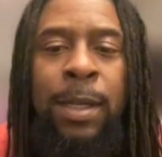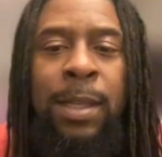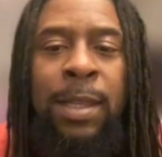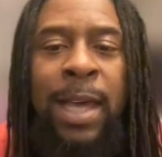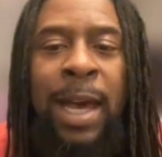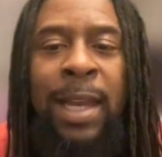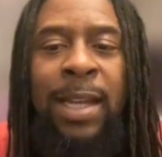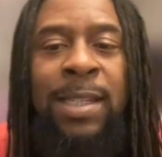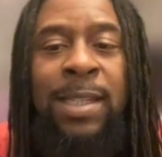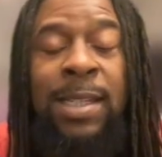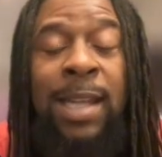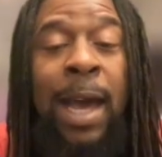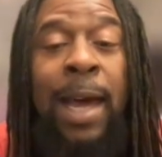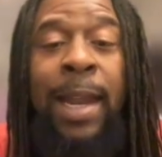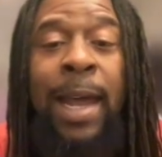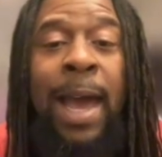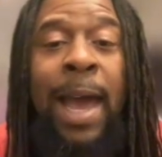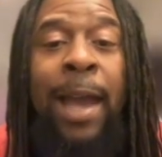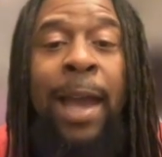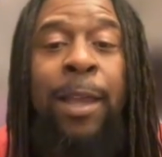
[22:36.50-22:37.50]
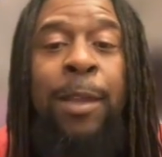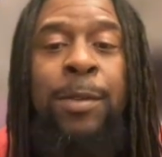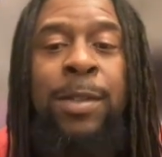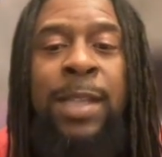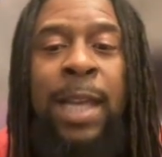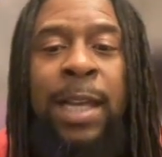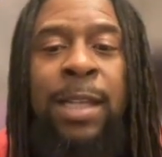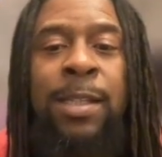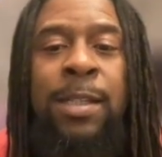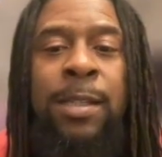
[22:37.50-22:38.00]
That is not an
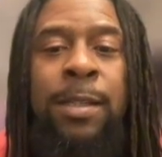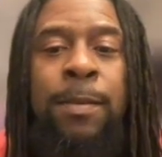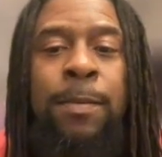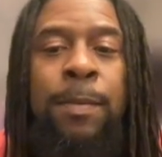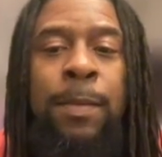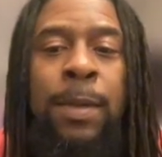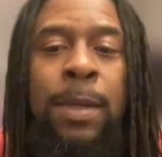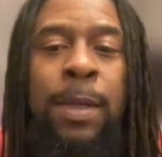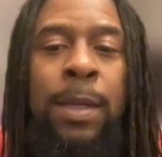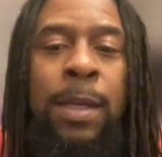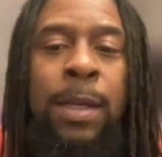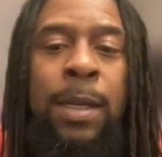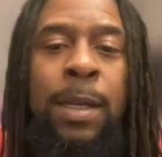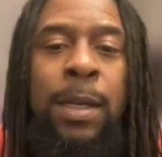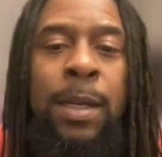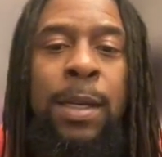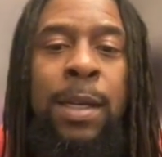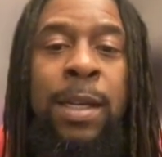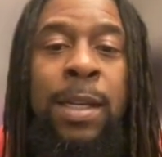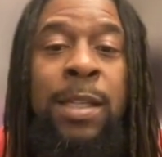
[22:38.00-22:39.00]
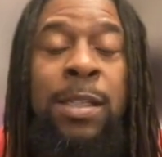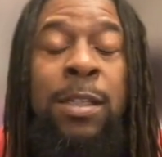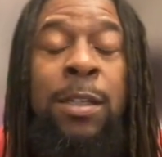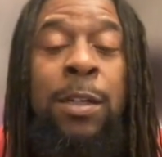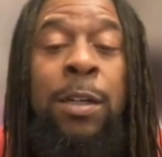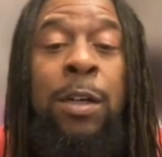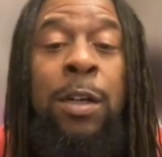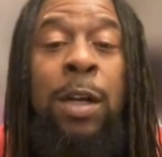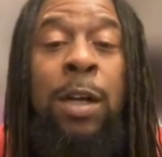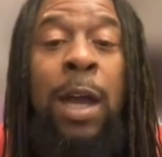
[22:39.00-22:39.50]
accusation. It is an